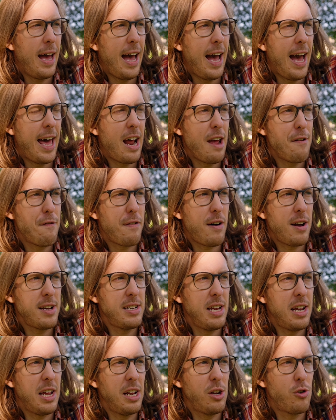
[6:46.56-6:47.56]
and I
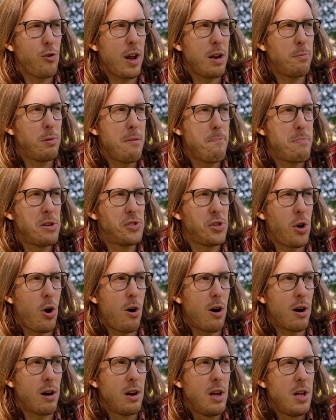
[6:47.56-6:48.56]
find it incredibly
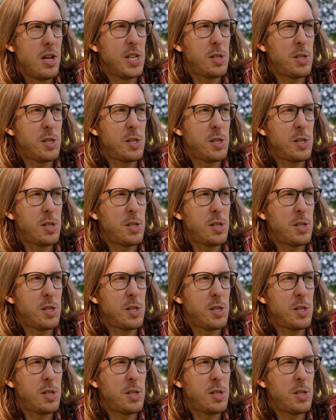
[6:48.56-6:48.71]
bizarre,